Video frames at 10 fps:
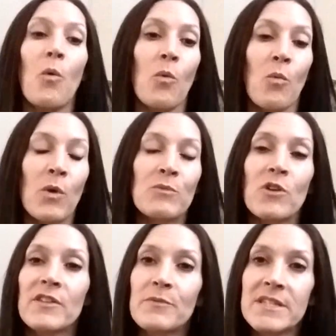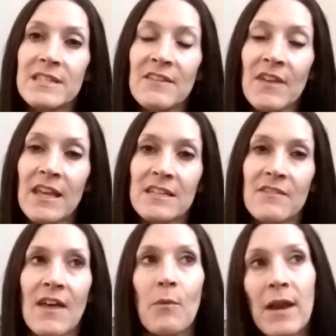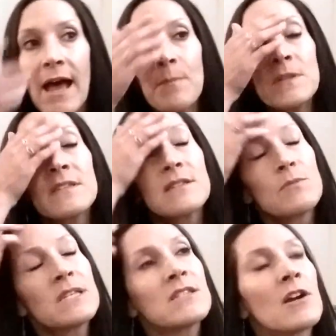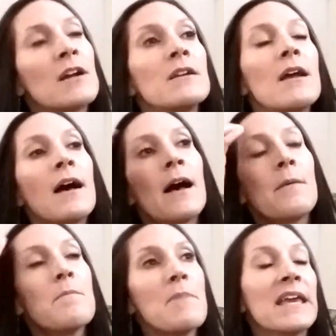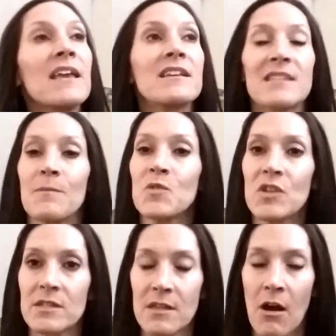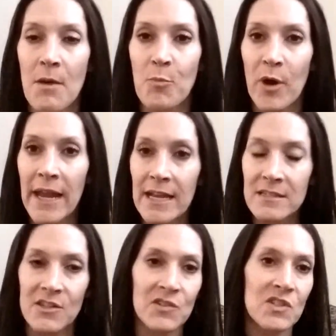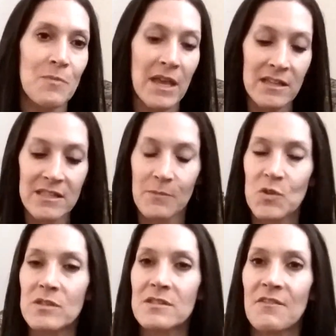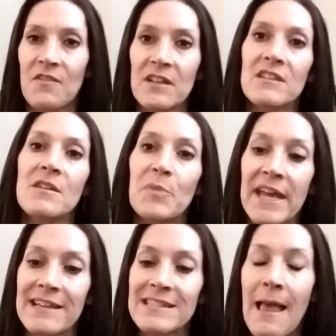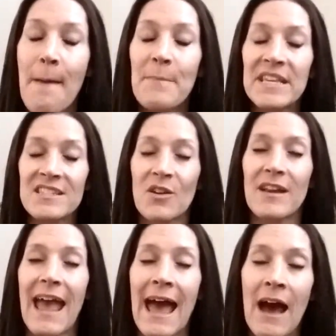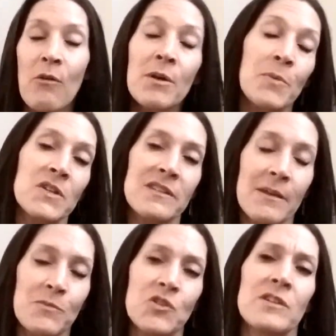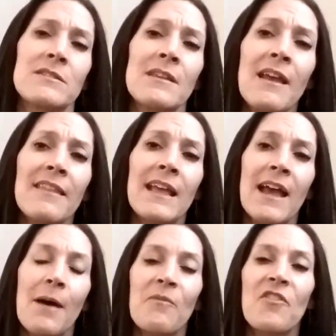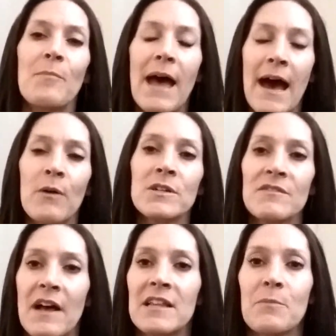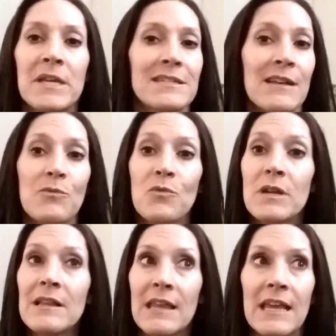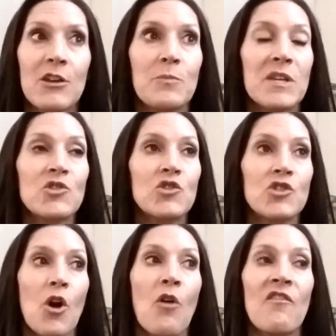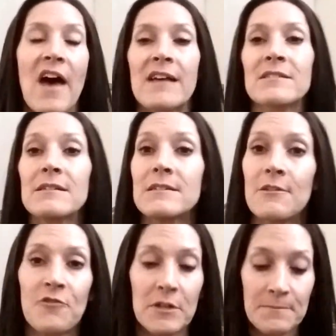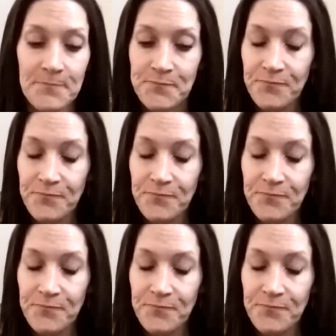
when we're on the receiving end of that, what happens is we start making assumptions. Our brain starts to make assumptions to fill in the blanks based on our perceptions that come from our development, and really could be so vastly different